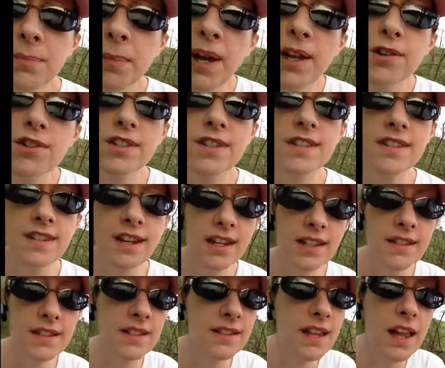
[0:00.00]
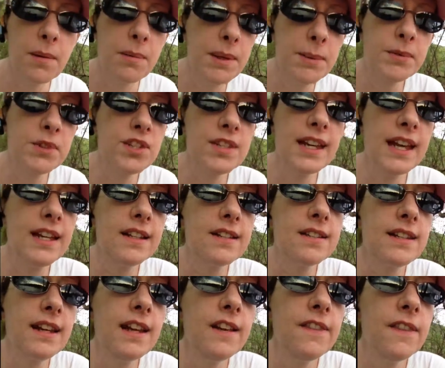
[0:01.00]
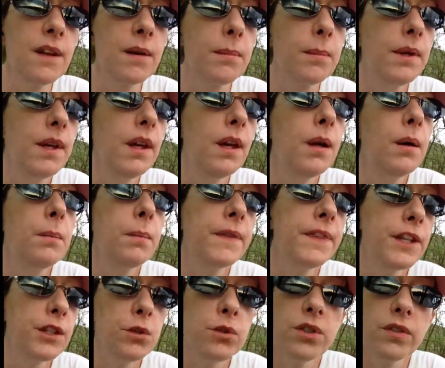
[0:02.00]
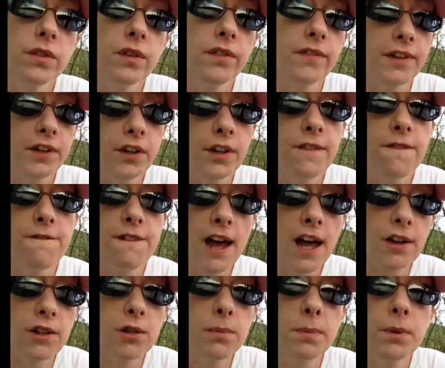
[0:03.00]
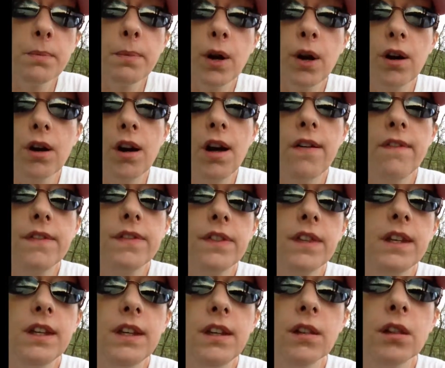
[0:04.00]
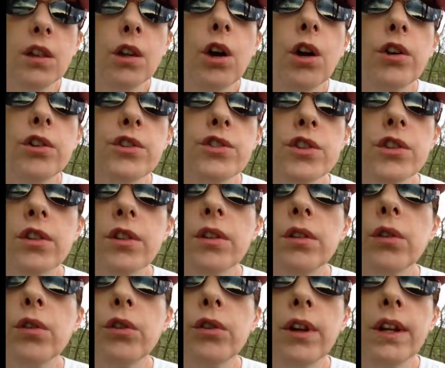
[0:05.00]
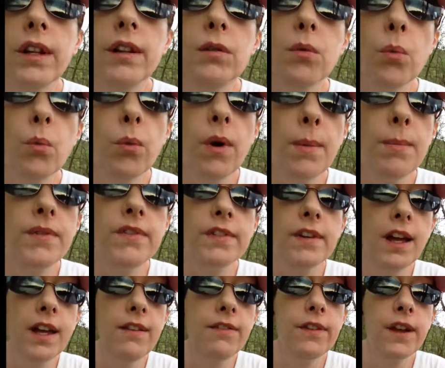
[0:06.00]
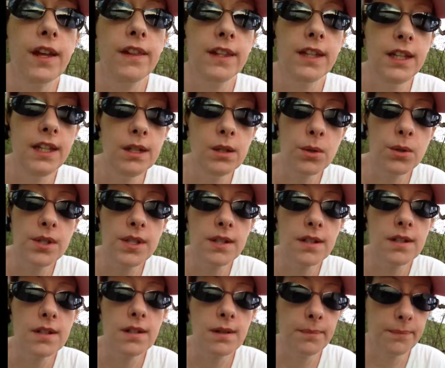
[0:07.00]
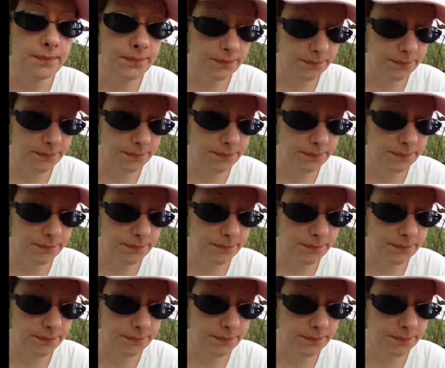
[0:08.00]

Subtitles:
spiders and snakes, because a lot of people just can't stand them. But they do serve a very valuable part of the larger, great web of life and the ecosystem.